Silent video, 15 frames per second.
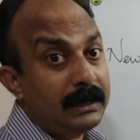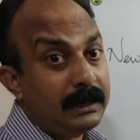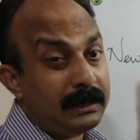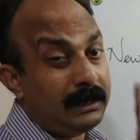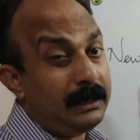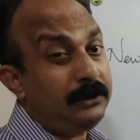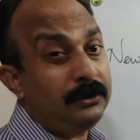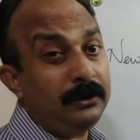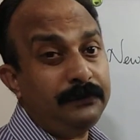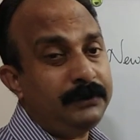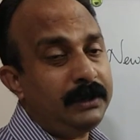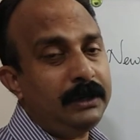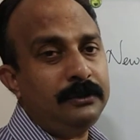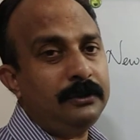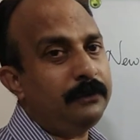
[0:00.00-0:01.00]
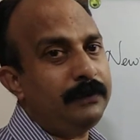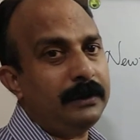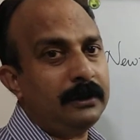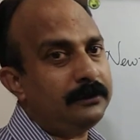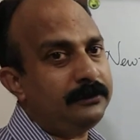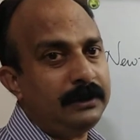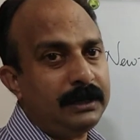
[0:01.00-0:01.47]
Rate of change of
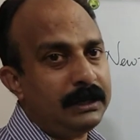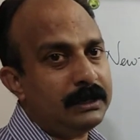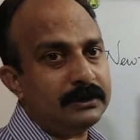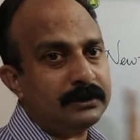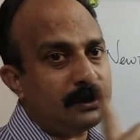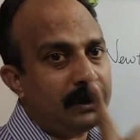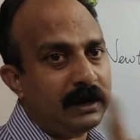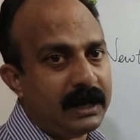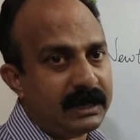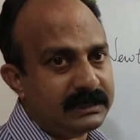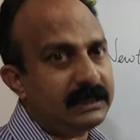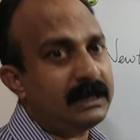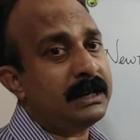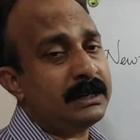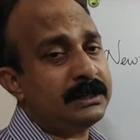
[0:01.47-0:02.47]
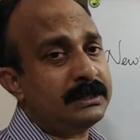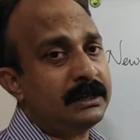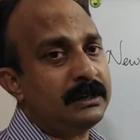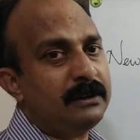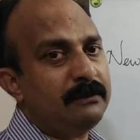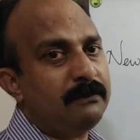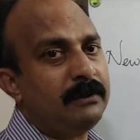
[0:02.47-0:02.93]
velocity is called
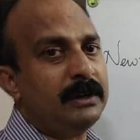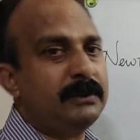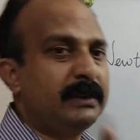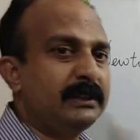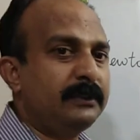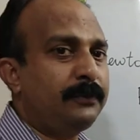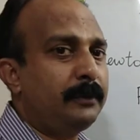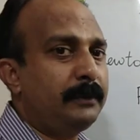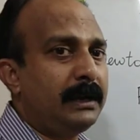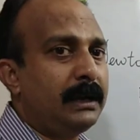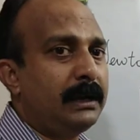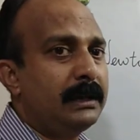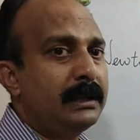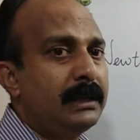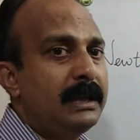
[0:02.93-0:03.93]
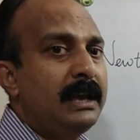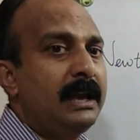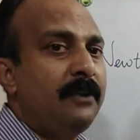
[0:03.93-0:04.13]
acceleration. What was the formula?